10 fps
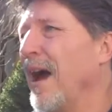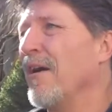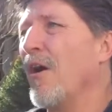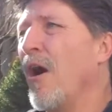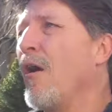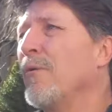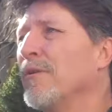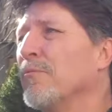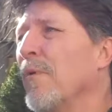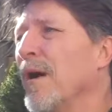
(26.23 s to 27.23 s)
I
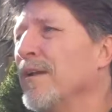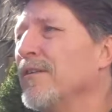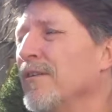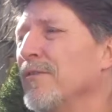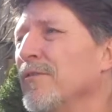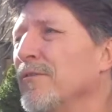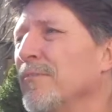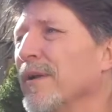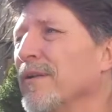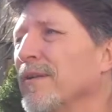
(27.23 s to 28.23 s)
always wanted to do,
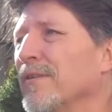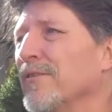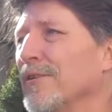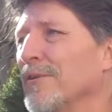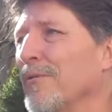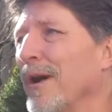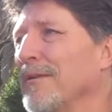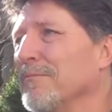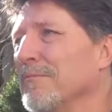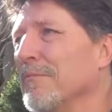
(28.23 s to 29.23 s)
but couldn't
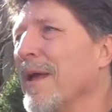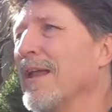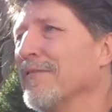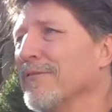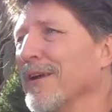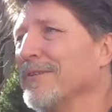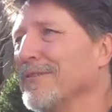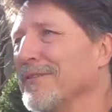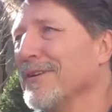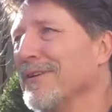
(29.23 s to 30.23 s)
quite manifest.
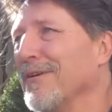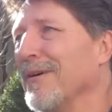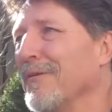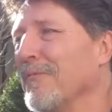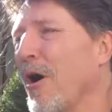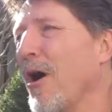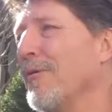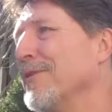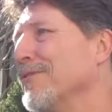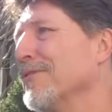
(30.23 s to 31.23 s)
I've
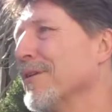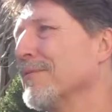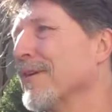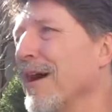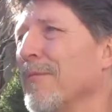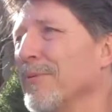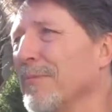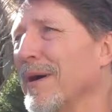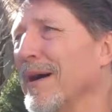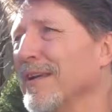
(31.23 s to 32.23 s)
always
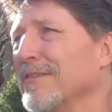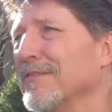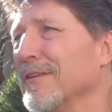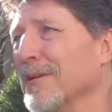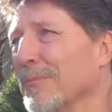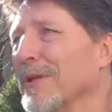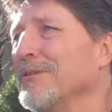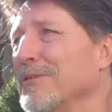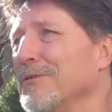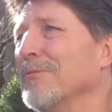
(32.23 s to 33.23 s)
compromised a little bit
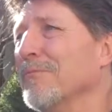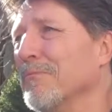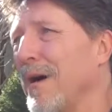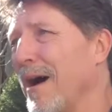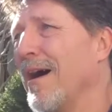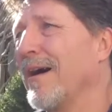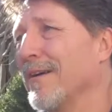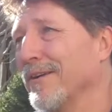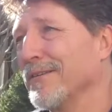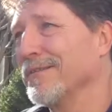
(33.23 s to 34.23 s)
too
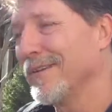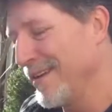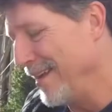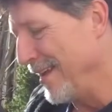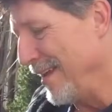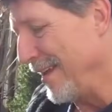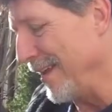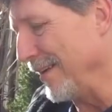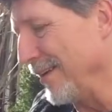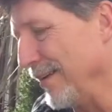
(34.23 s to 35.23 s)
hard,
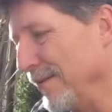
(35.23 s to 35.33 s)
and